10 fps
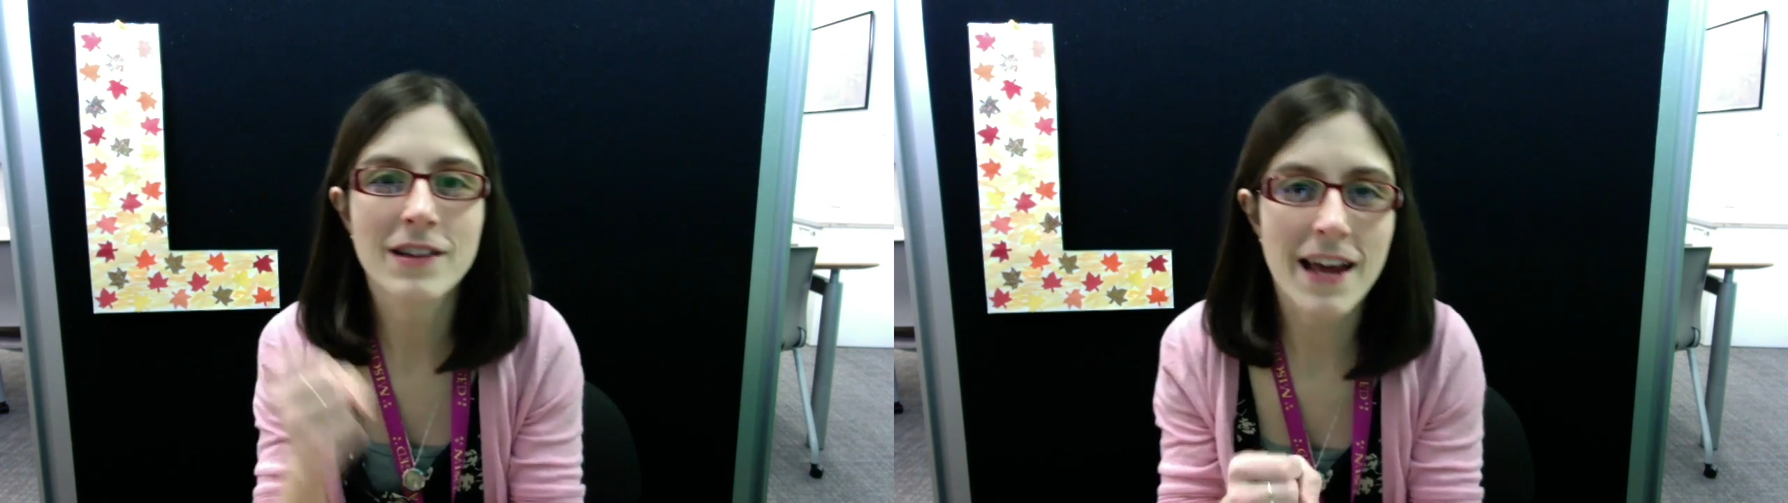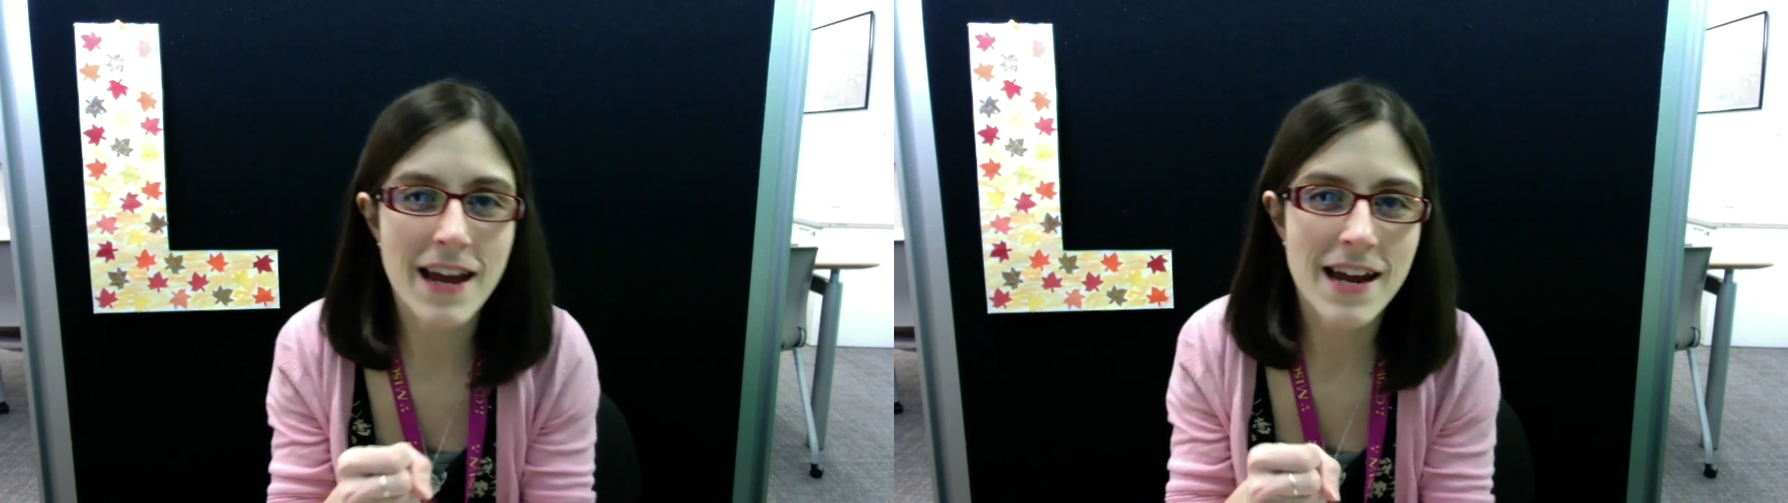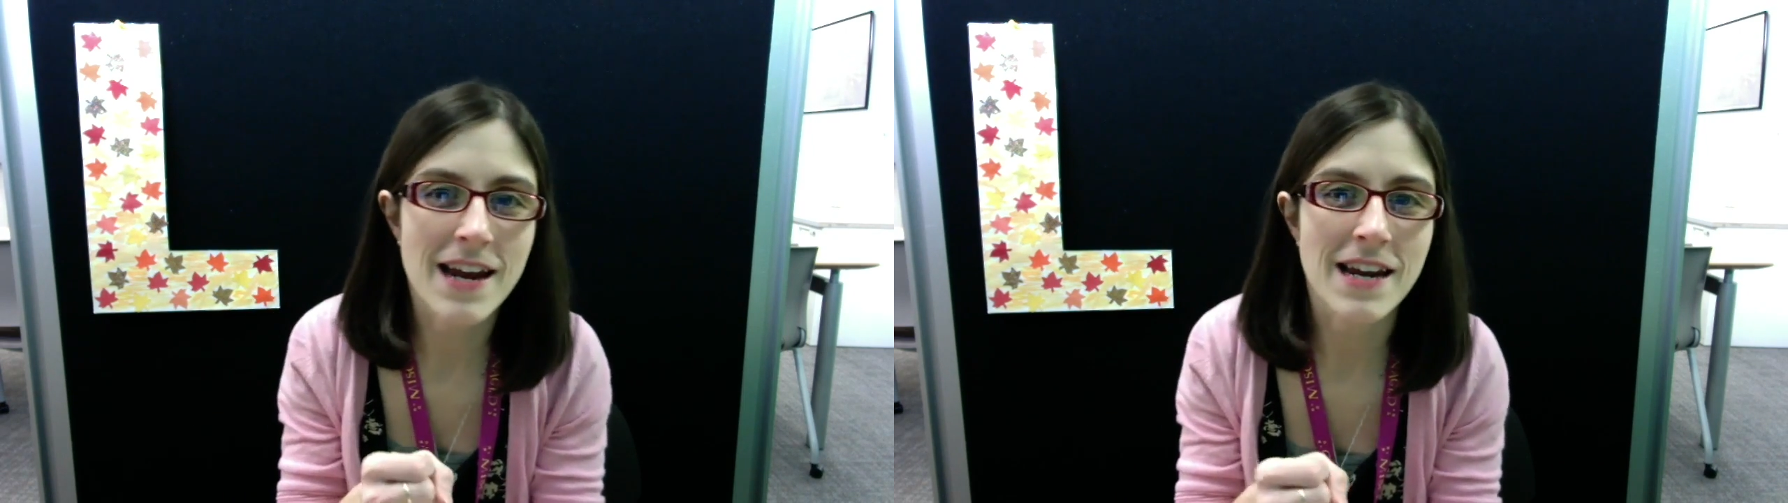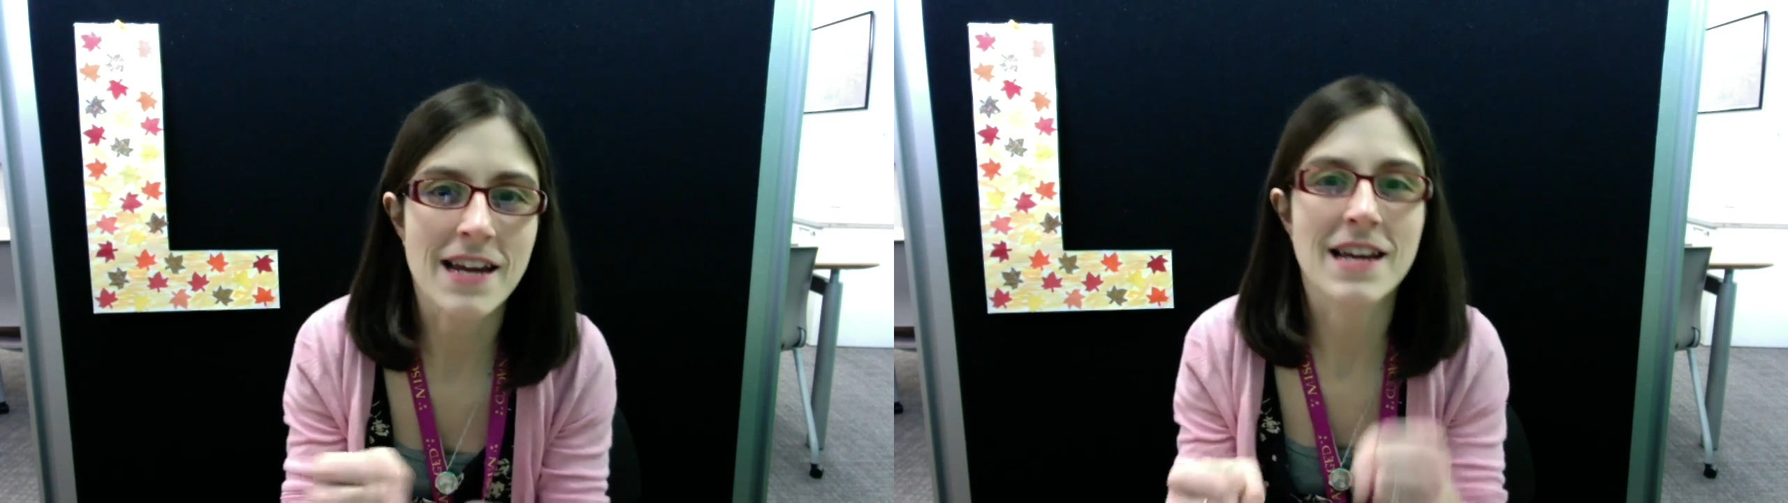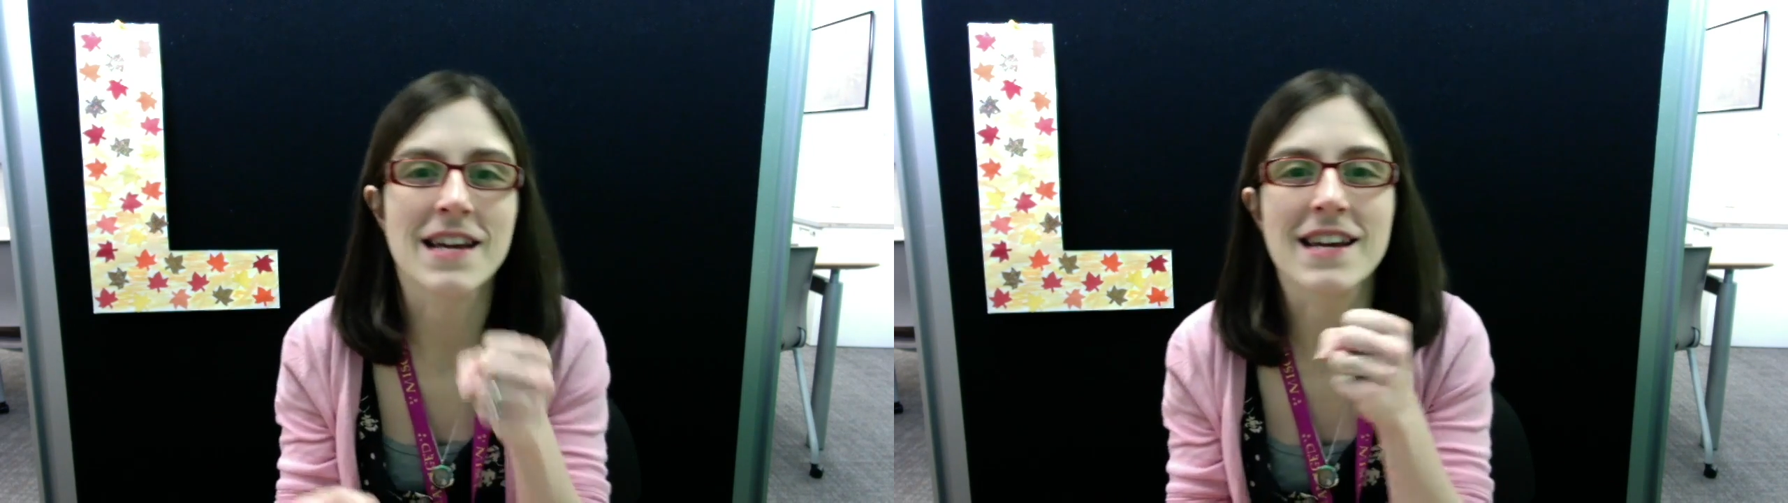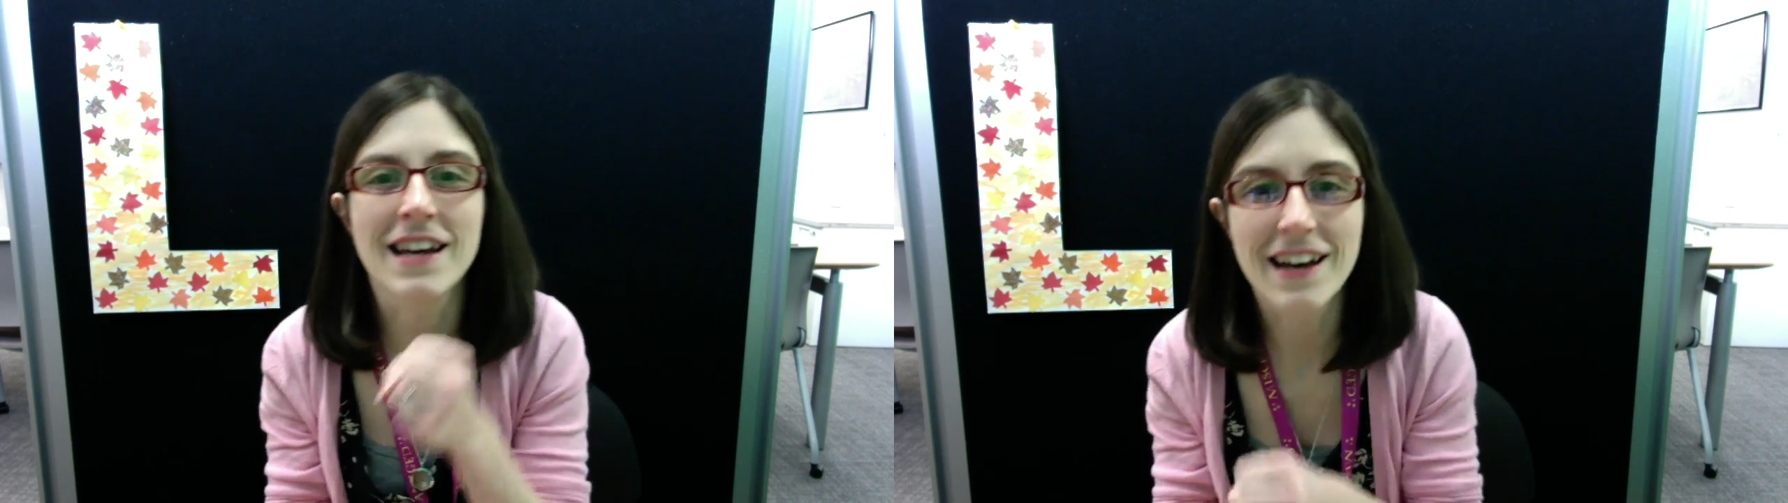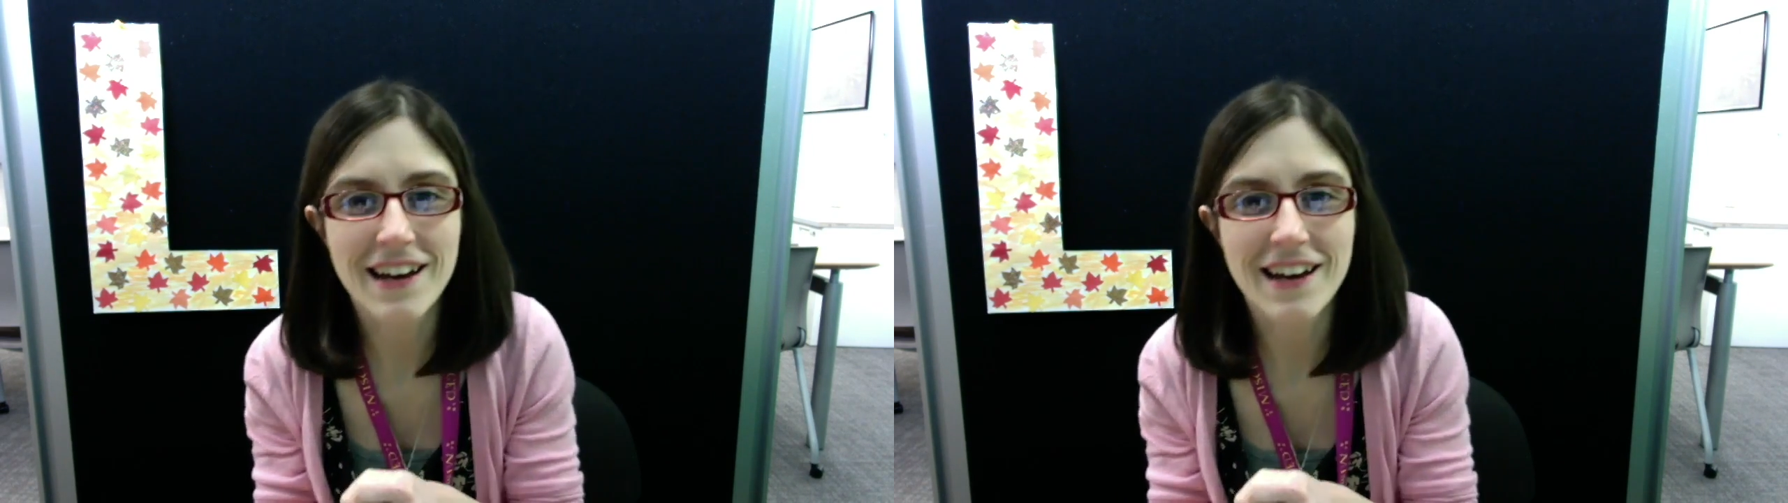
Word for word: lady.